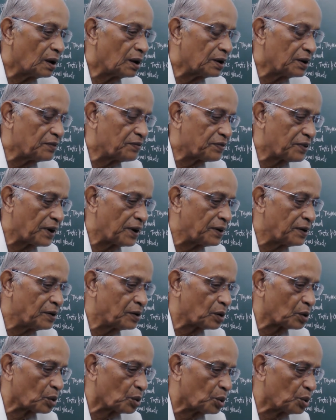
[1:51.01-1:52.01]

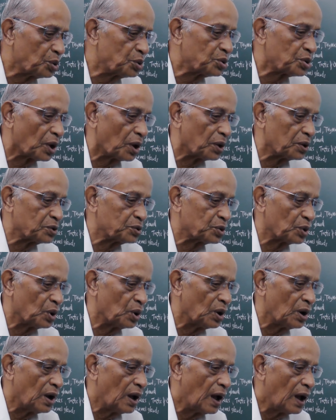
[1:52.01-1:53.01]
different roots
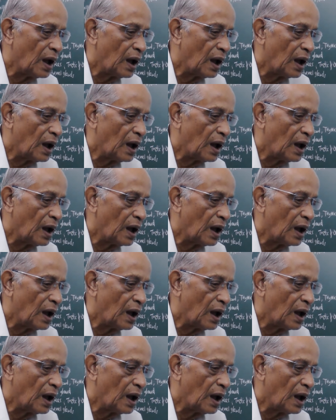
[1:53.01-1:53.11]
also.